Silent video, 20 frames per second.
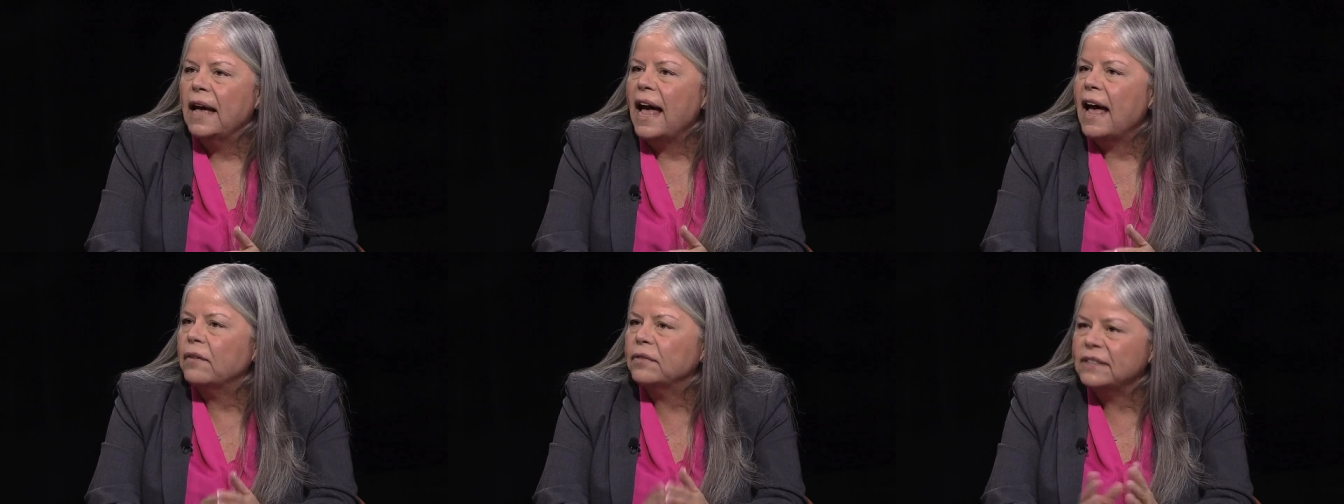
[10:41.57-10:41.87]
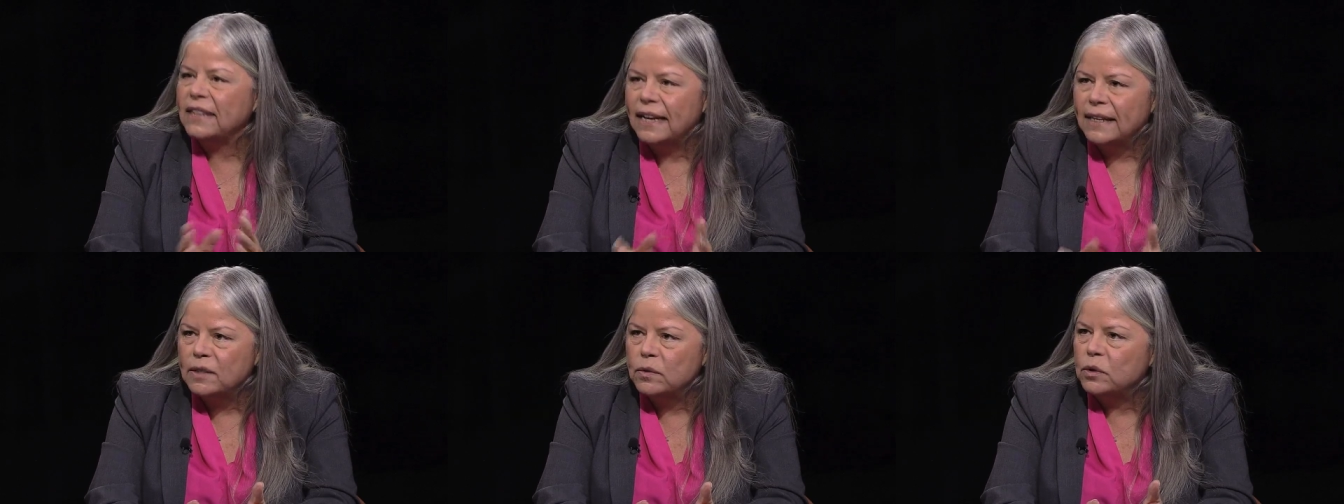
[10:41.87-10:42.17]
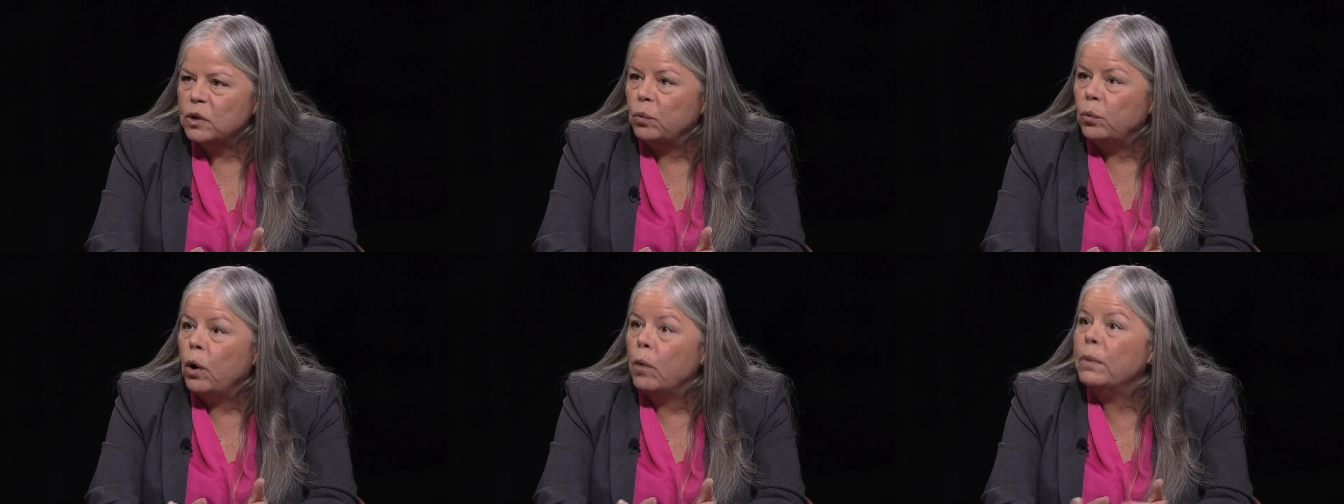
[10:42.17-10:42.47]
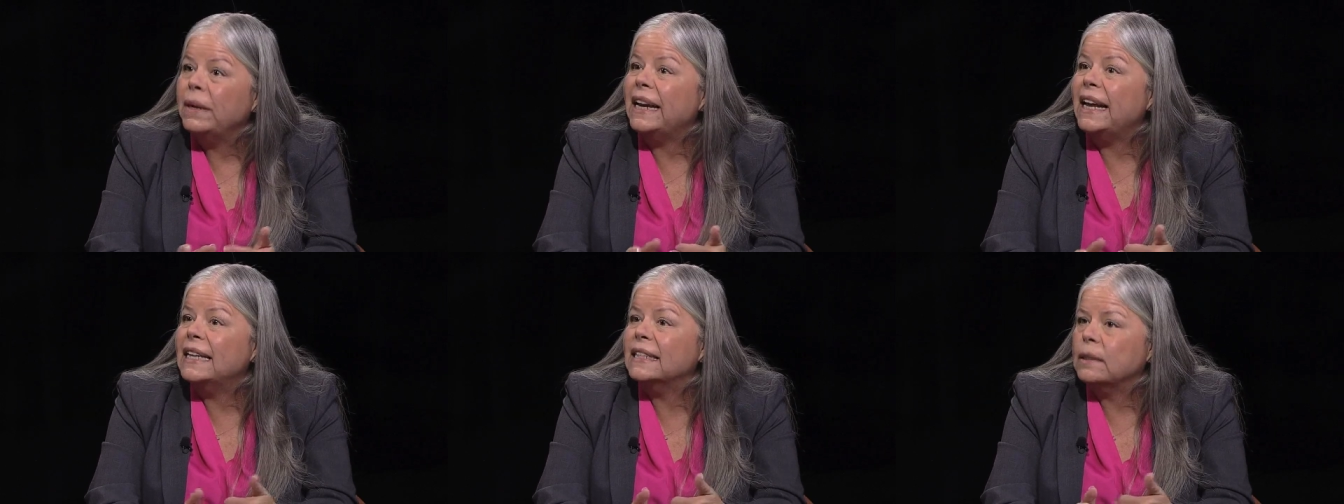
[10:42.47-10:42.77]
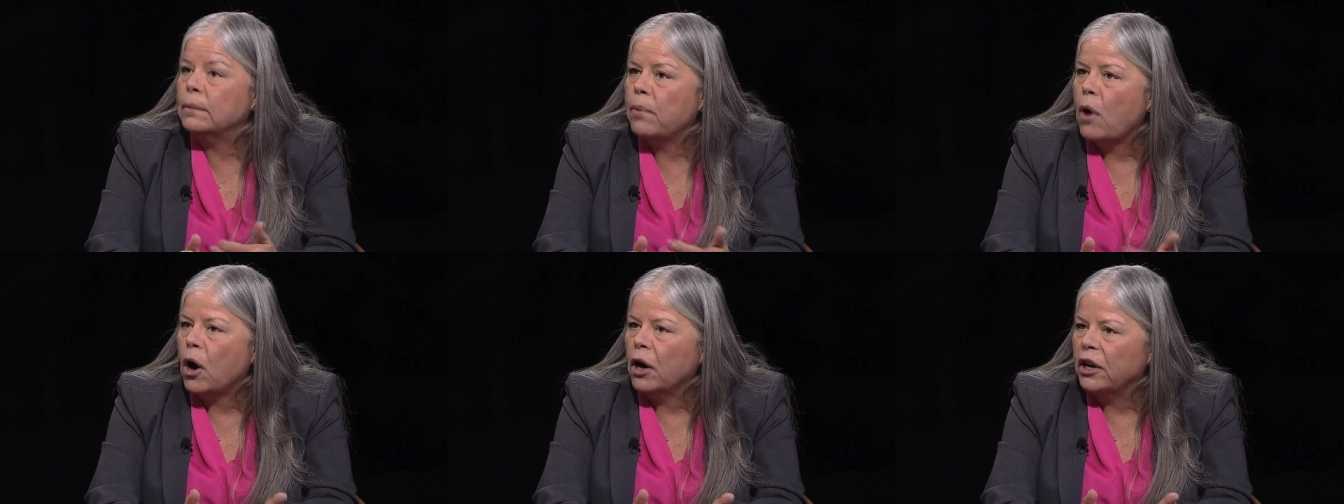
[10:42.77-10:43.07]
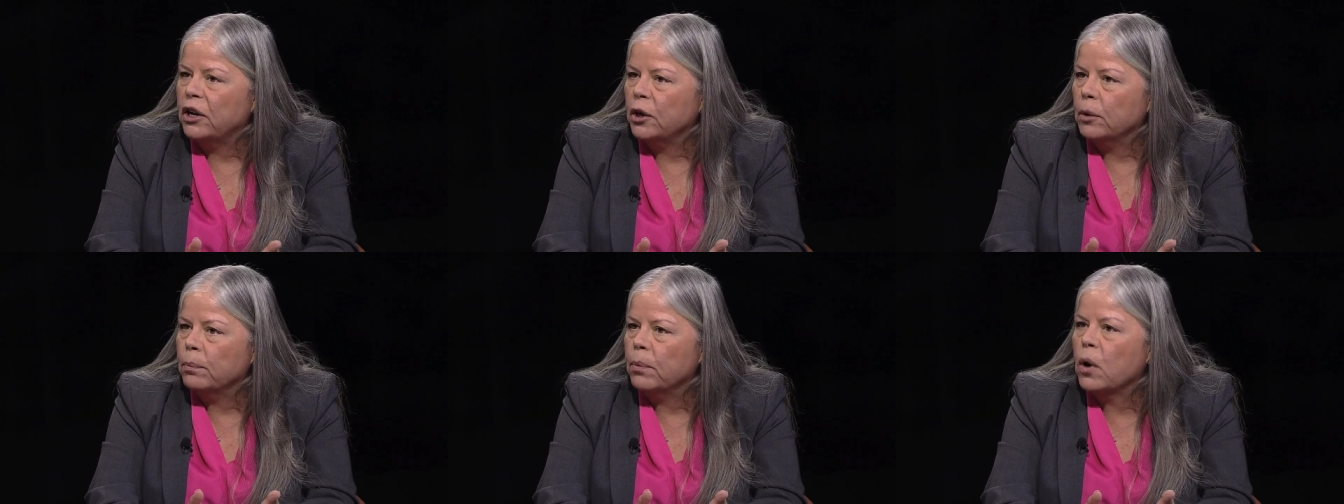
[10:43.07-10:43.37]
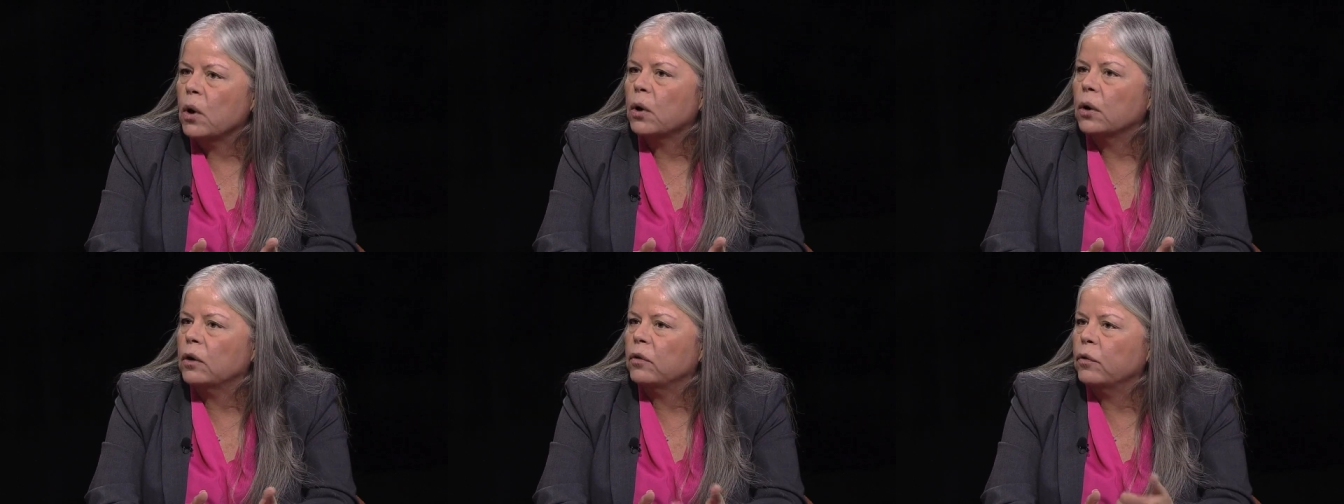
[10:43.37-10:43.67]
have sex with a woman isn't part of your
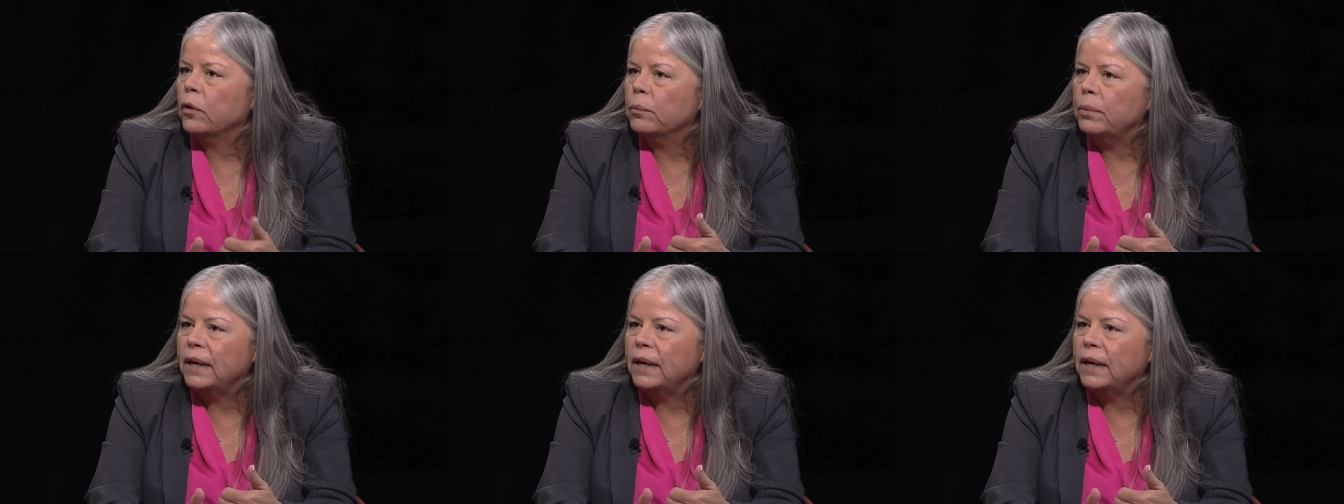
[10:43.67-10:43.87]
perk for